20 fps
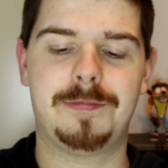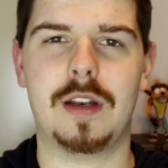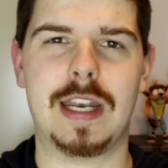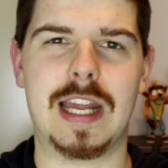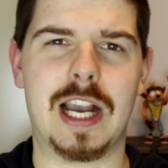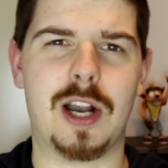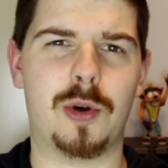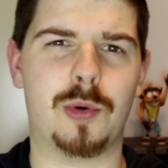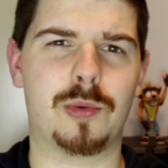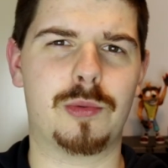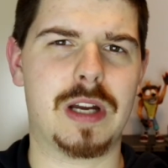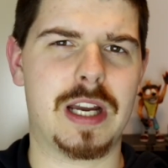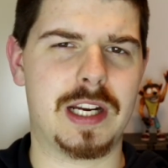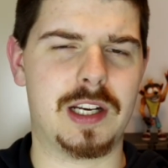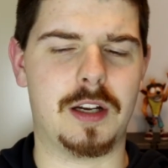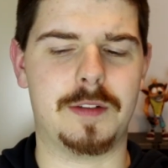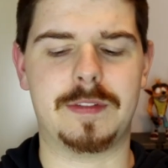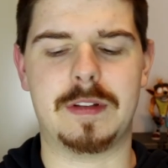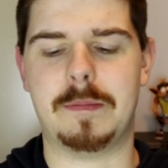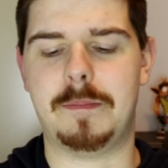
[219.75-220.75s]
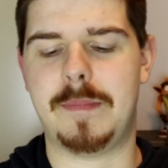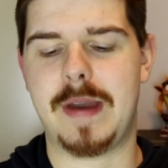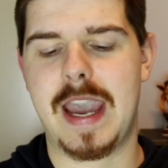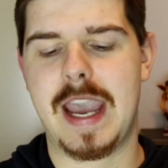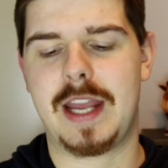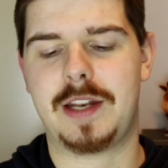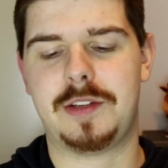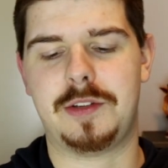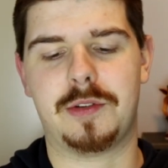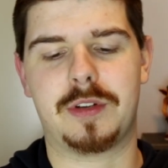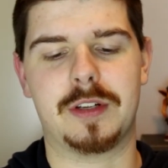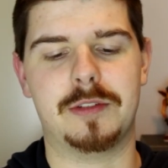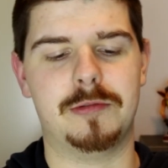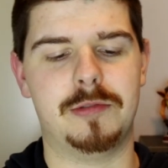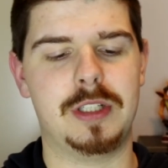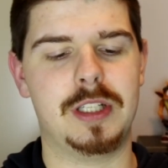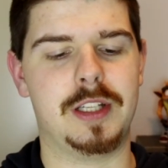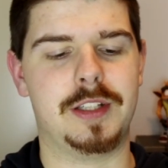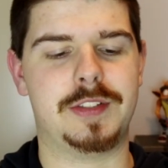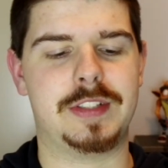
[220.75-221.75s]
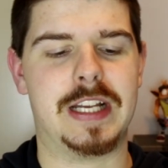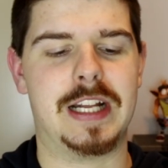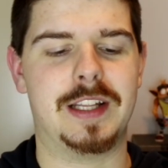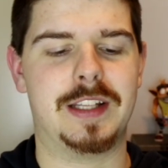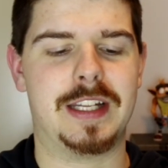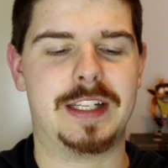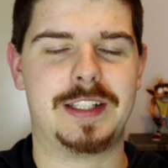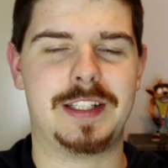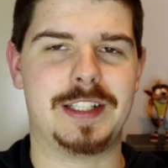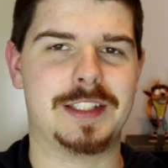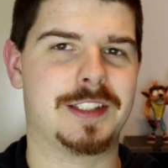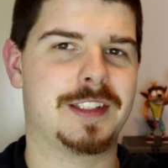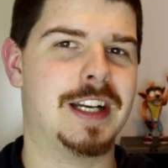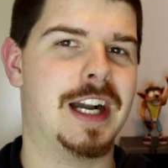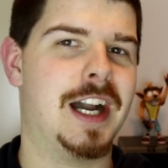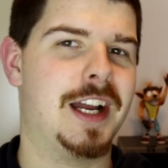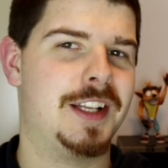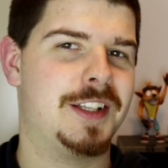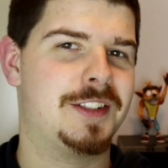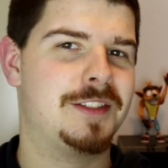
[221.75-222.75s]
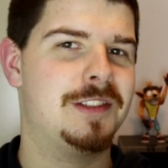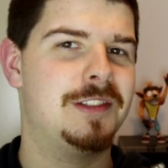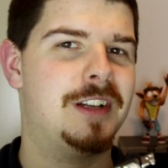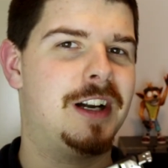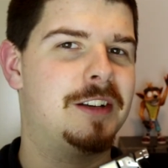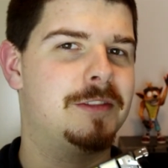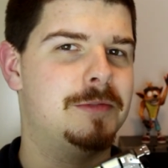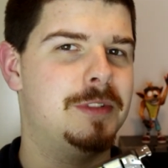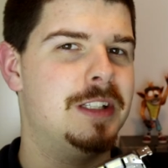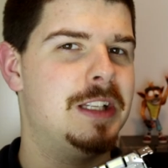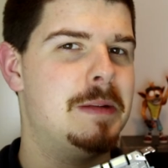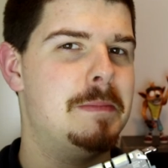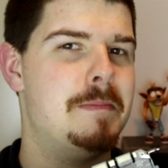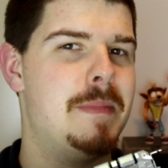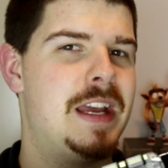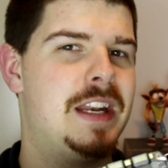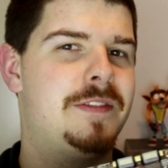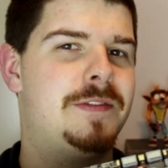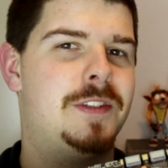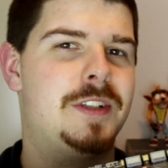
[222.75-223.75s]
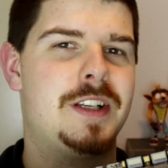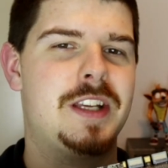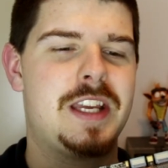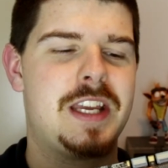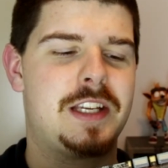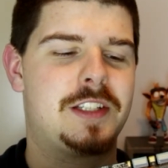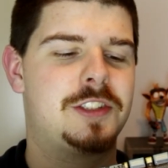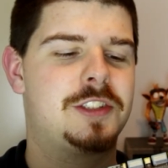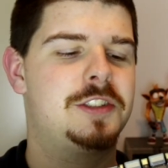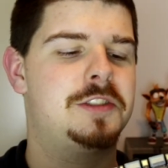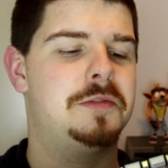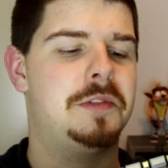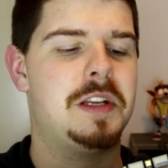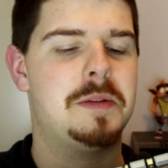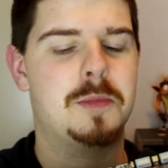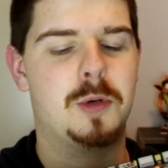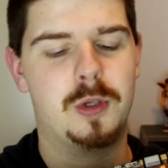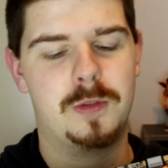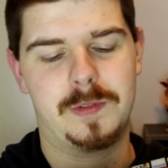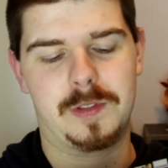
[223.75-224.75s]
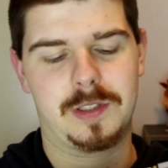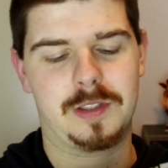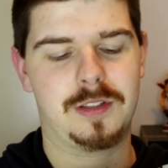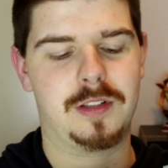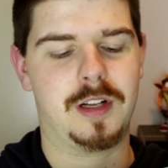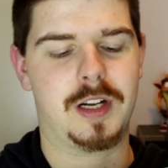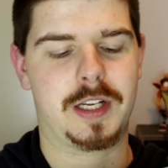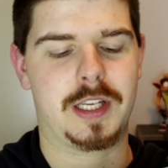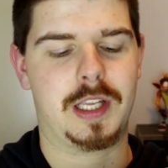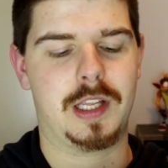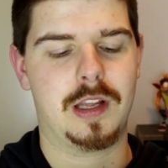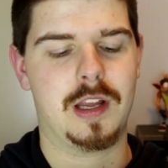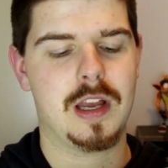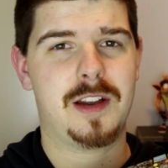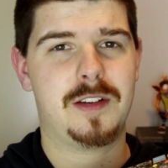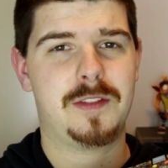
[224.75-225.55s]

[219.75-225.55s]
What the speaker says: Now, right off the bat, you can really tell that this card is not really meant for extreme overclocking.